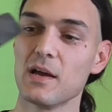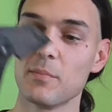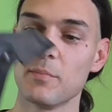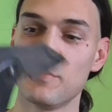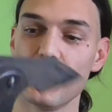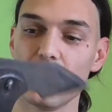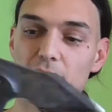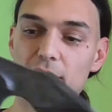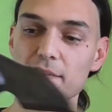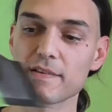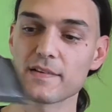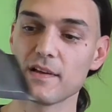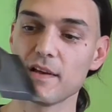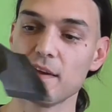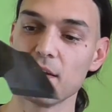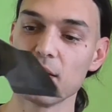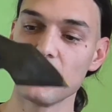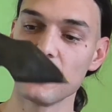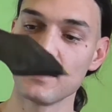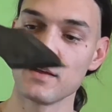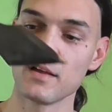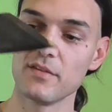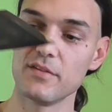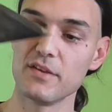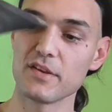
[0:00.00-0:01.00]
But
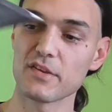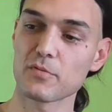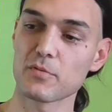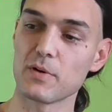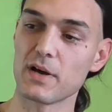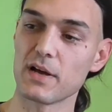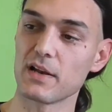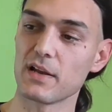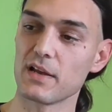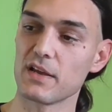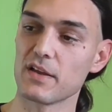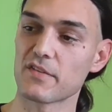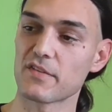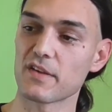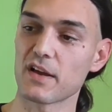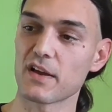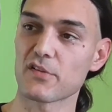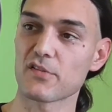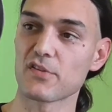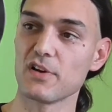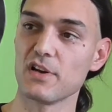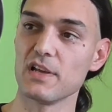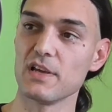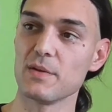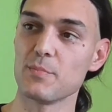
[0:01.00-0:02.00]
this one is
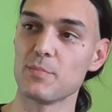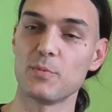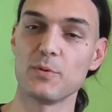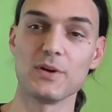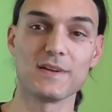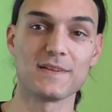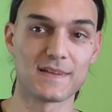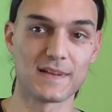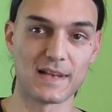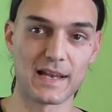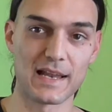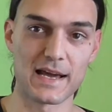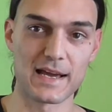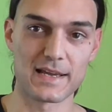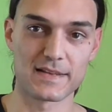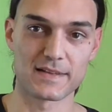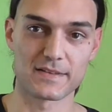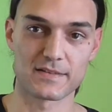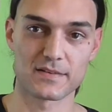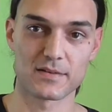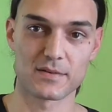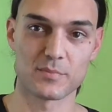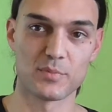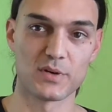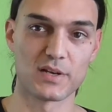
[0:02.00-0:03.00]
actually pretty
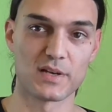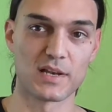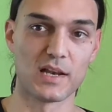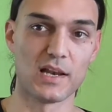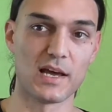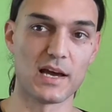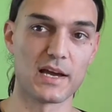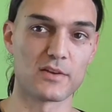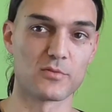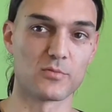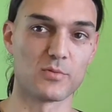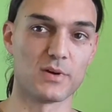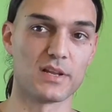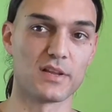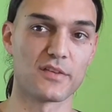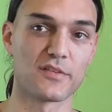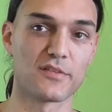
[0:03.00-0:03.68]
lightweight.